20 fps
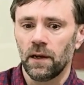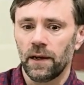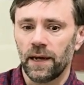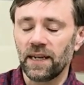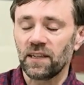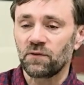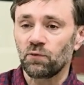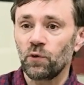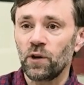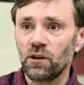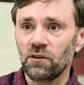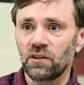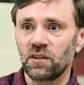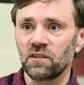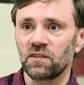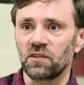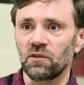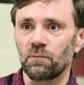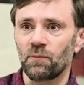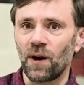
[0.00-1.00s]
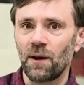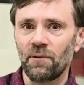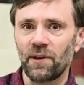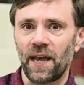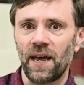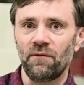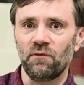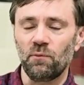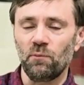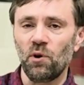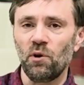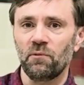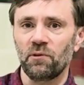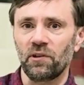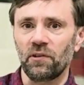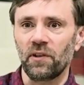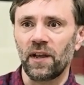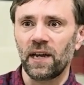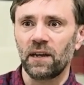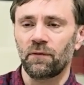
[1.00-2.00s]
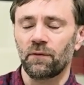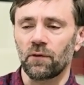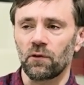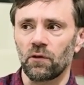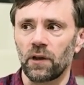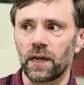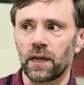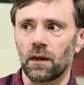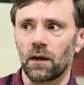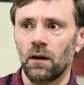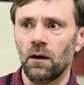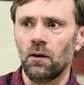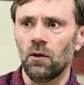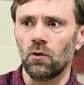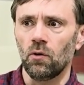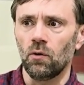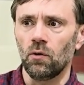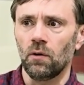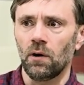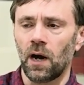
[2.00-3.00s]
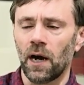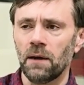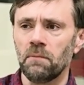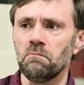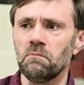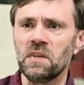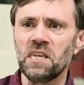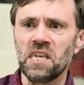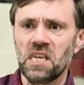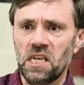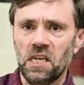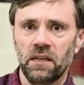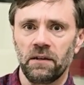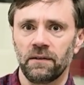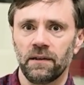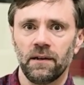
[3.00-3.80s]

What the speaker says: It's weird because you'll probably have a moment in life where you're like, oh, I'm me.